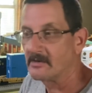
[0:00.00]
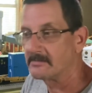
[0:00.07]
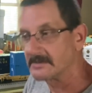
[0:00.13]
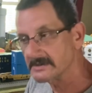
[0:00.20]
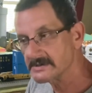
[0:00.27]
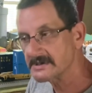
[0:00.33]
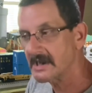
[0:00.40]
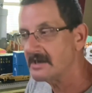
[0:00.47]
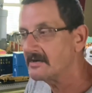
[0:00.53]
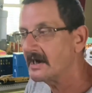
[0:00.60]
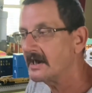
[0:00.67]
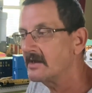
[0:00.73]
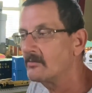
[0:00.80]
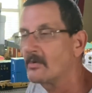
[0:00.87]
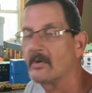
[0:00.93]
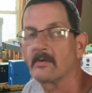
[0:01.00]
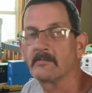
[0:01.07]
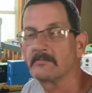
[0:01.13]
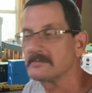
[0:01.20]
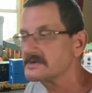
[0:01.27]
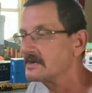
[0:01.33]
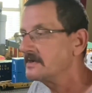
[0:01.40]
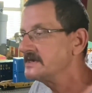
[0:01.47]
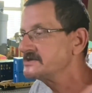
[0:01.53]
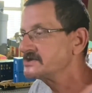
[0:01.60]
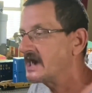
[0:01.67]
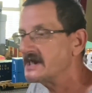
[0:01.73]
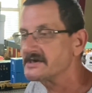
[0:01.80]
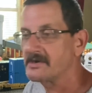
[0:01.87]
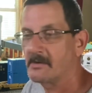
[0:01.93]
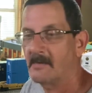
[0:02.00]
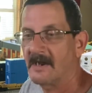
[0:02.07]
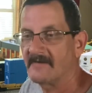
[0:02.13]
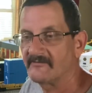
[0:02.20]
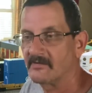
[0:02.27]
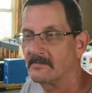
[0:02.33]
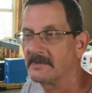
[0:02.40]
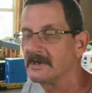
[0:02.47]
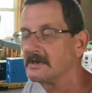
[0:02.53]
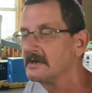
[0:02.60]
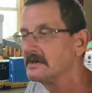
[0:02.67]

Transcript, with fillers: But still, I didn't want them, so he's changing them out for me.